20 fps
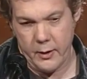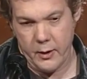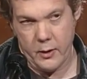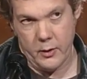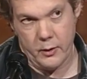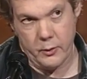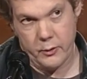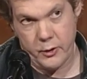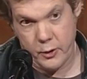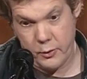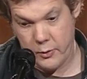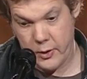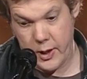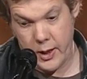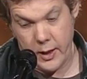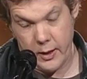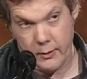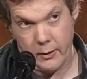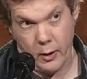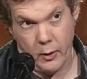you know, to
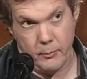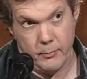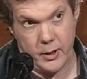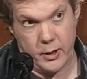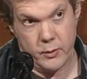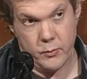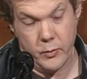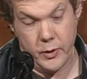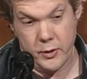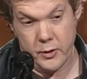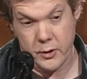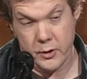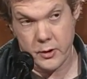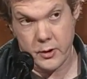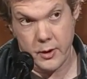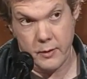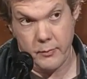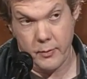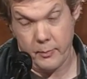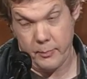Ken all best wishes,
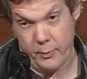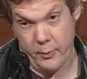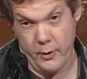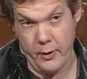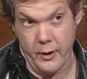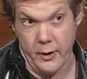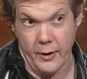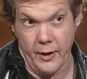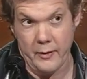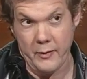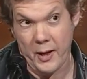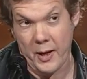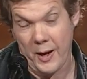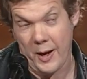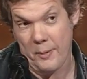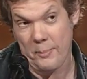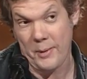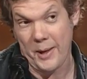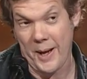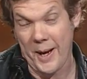Steve, from pretty near every
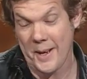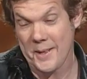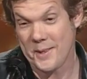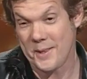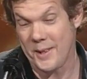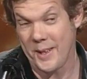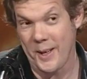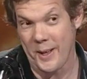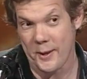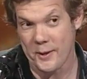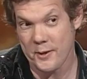copy I sell.